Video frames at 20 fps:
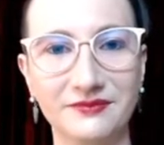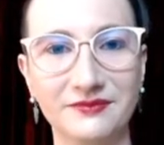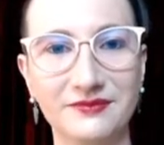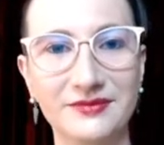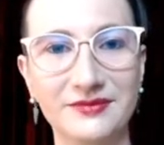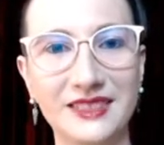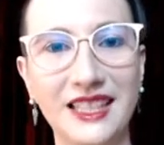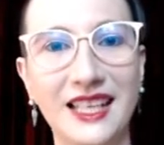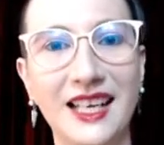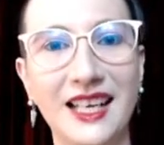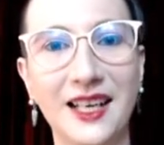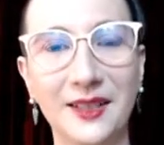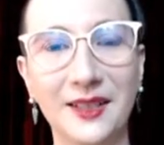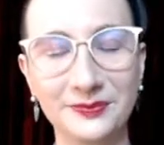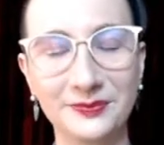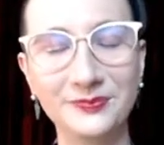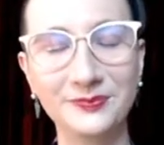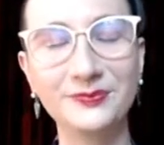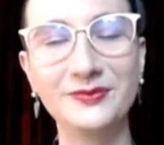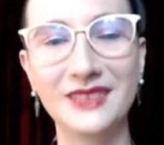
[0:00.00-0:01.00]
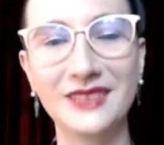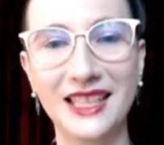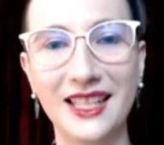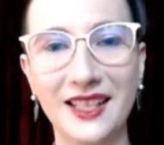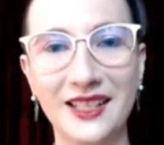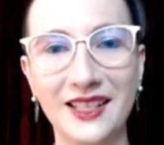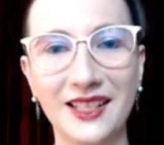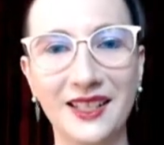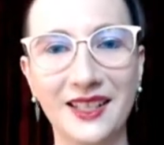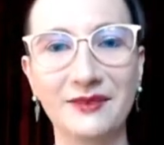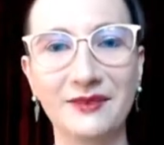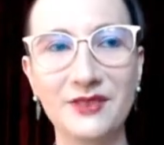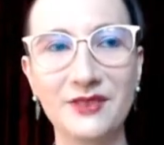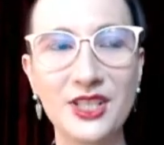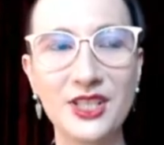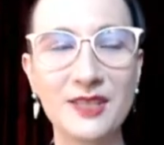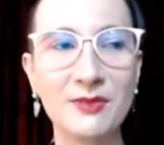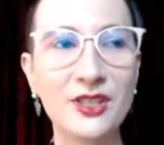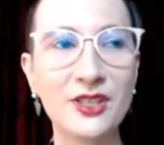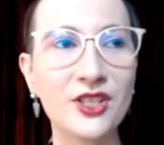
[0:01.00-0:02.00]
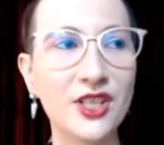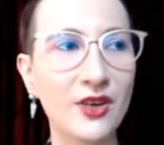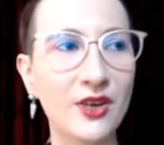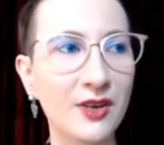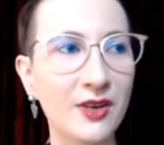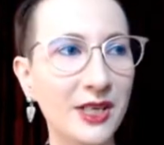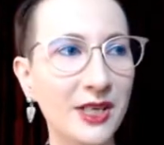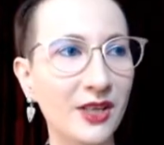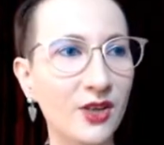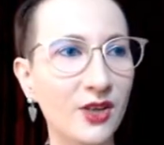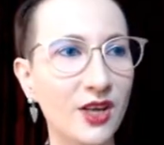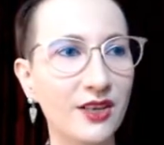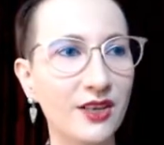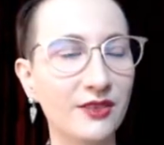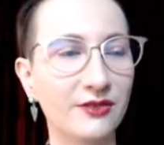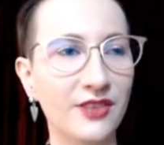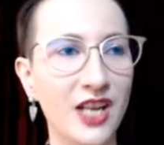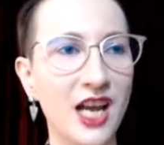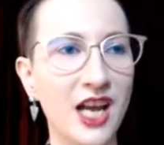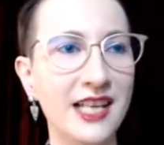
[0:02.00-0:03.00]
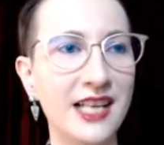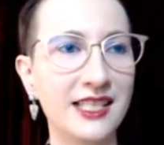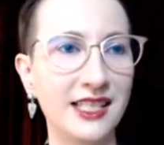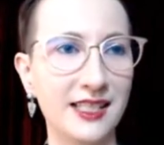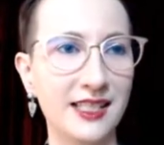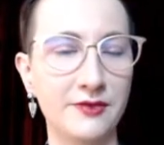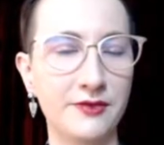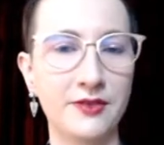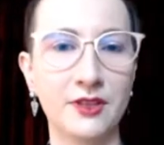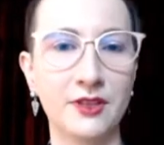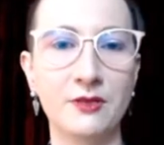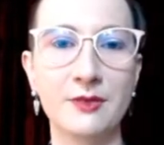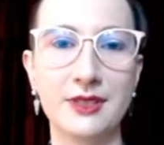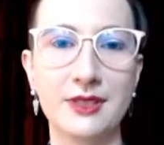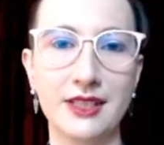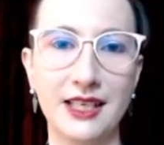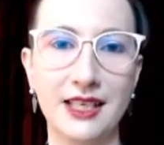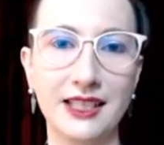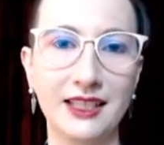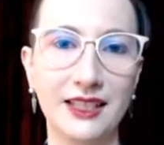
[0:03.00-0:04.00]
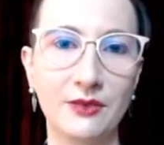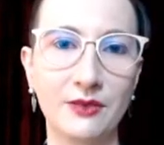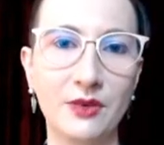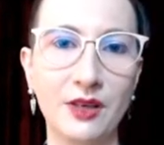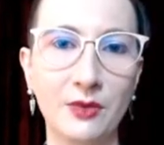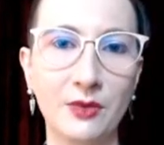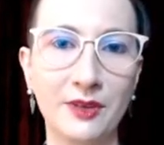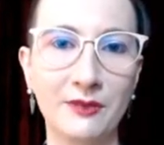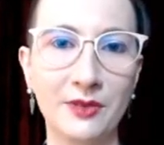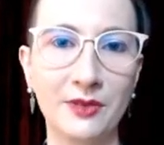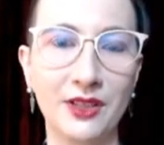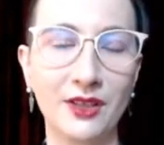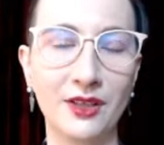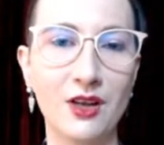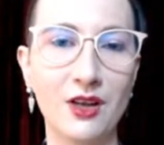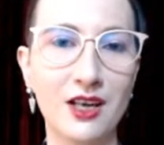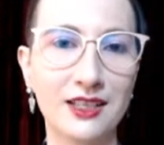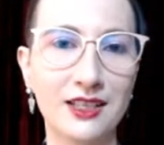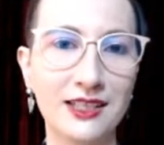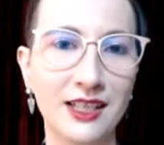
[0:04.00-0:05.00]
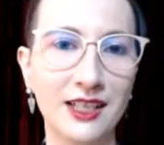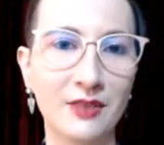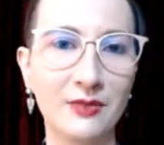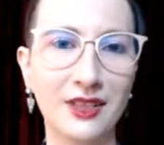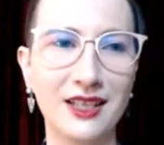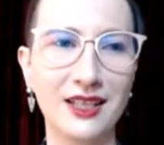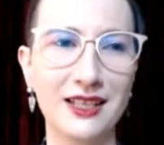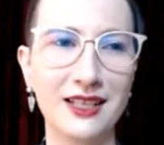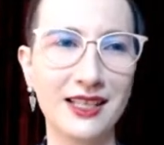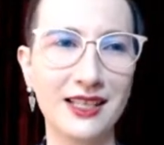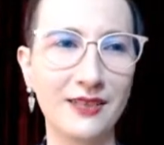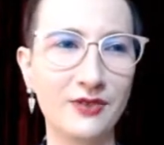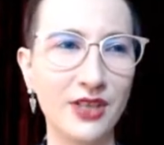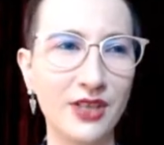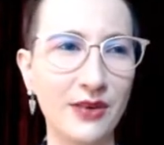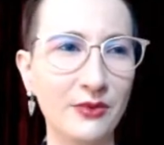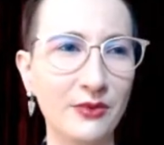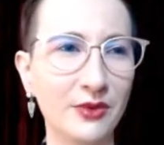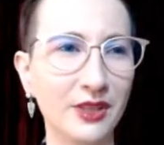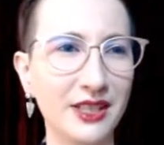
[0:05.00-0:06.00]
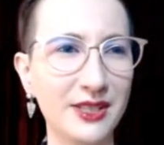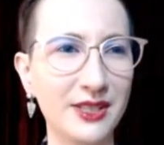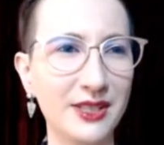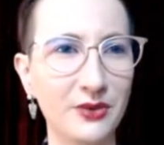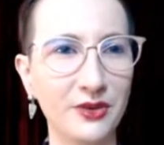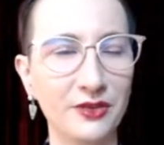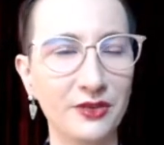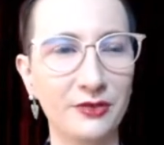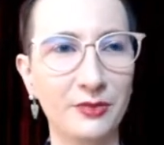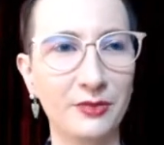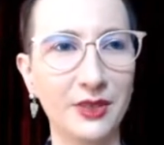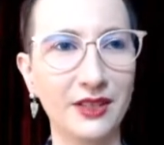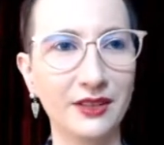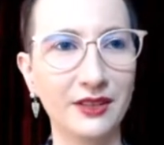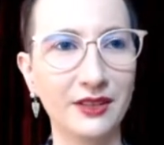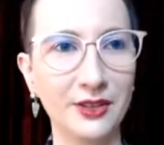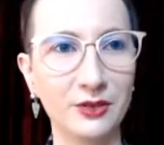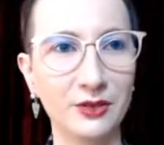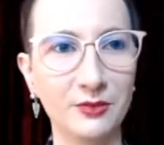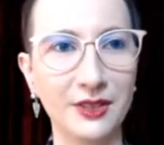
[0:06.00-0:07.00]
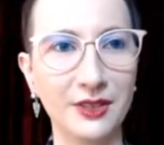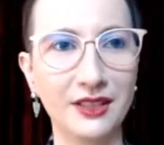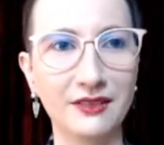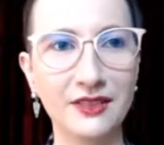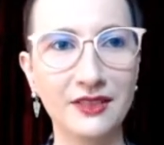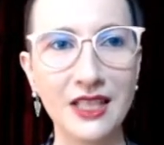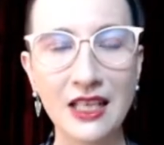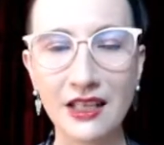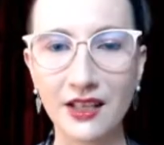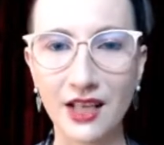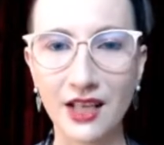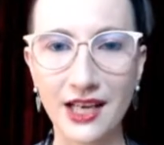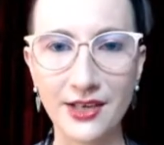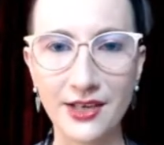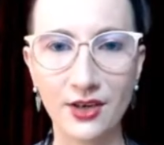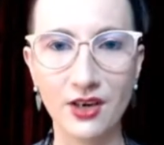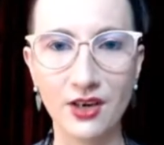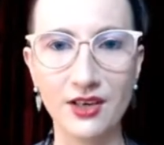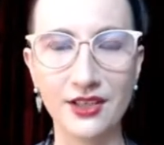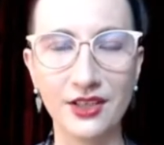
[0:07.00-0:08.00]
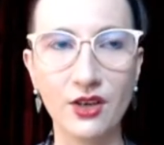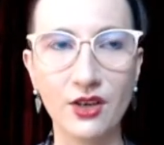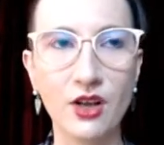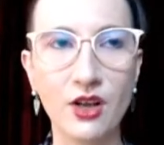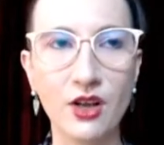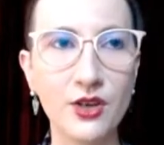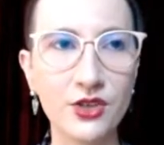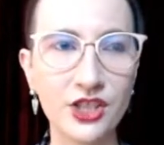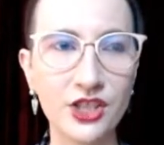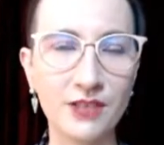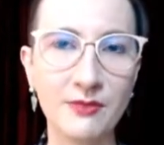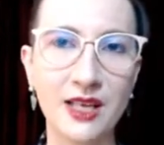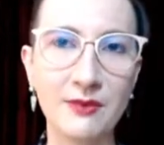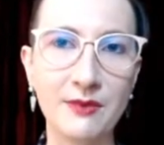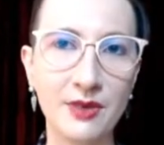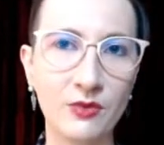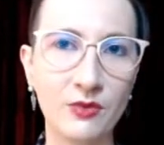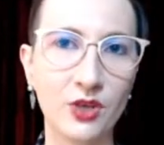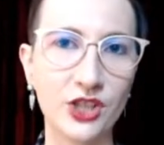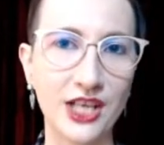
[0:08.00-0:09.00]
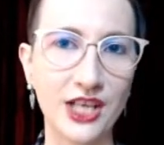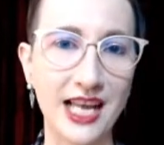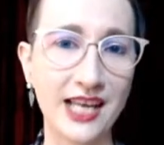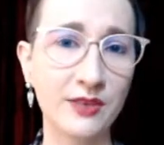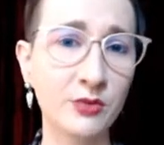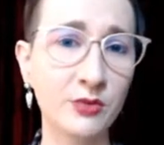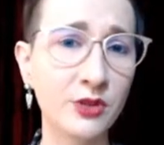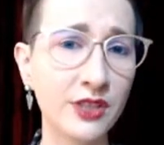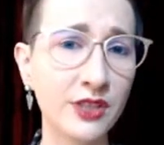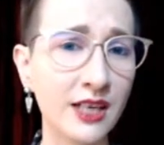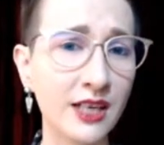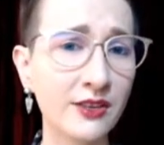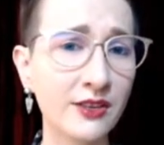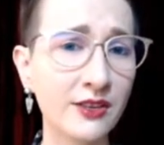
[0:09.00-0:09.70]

Yeah. Yeah, yeah. She's been showing me a lot of nineties films lately while we've been in lockdown because they've generally sort of been a little bit lighthearted. Although she made me watch Hannibal the other